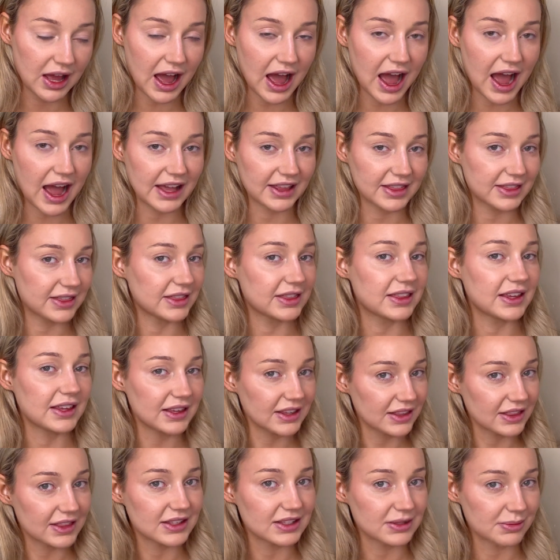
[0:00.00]
I
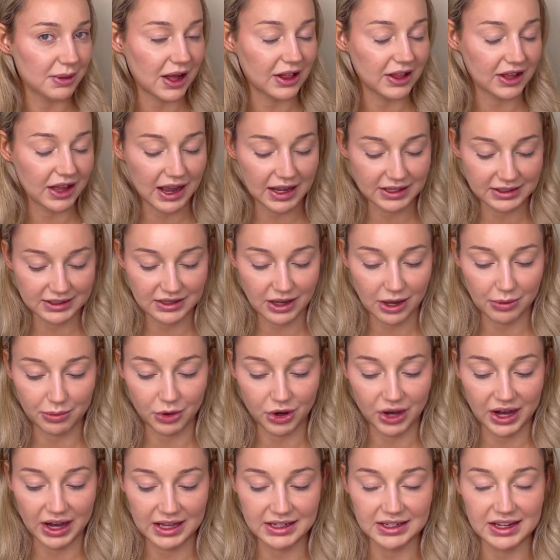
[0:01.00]
think this palette has the upper
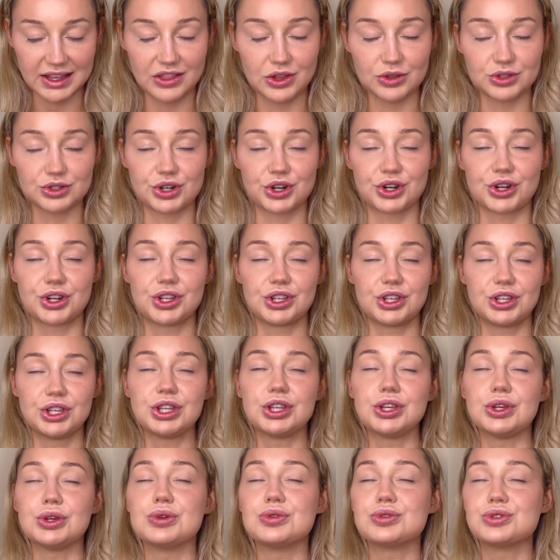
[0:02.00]
hand, and those are
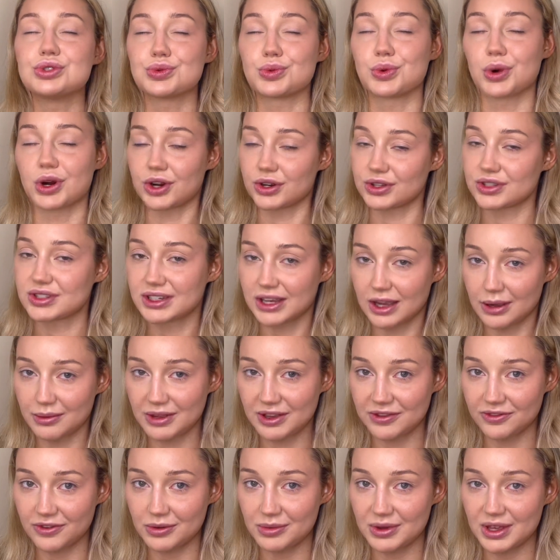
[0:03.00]
huge words coming
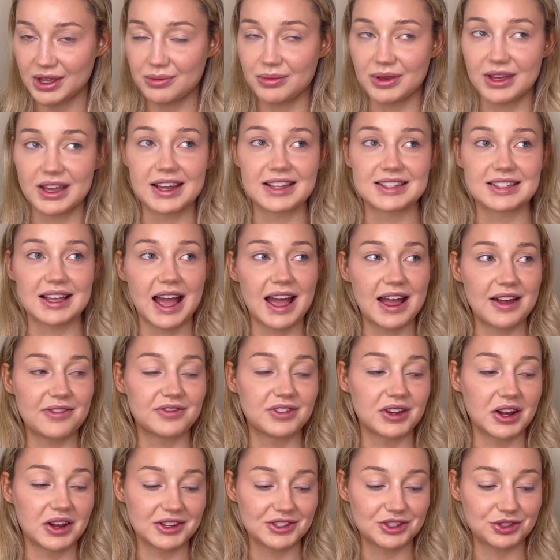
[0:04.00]
from me because I have
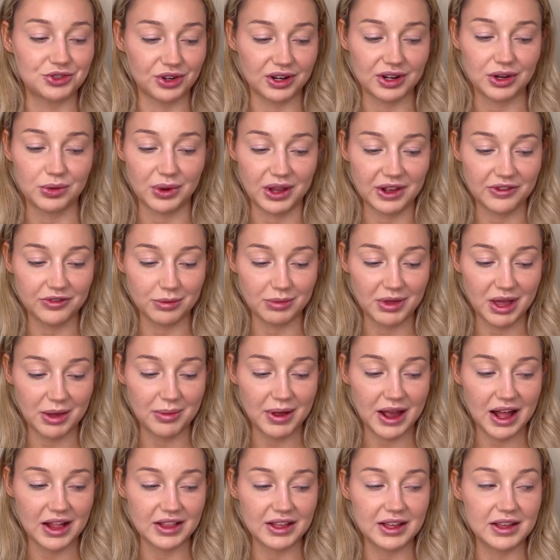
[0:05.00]
not strayed away from that
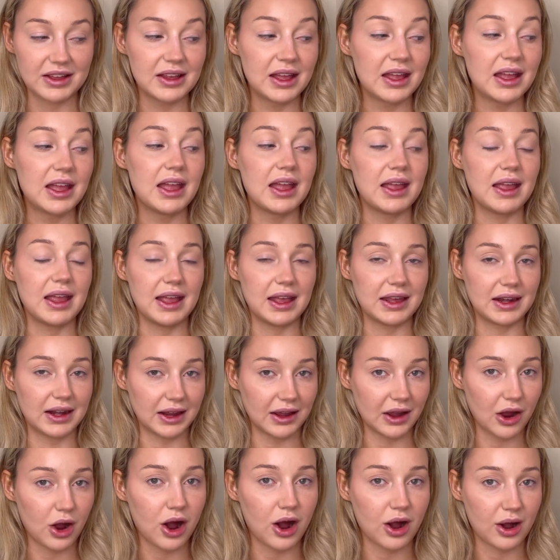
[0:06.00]
palette in a
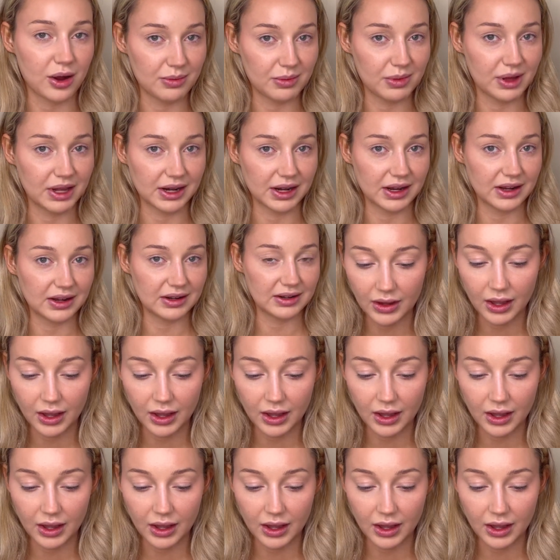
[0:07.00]
hot minute.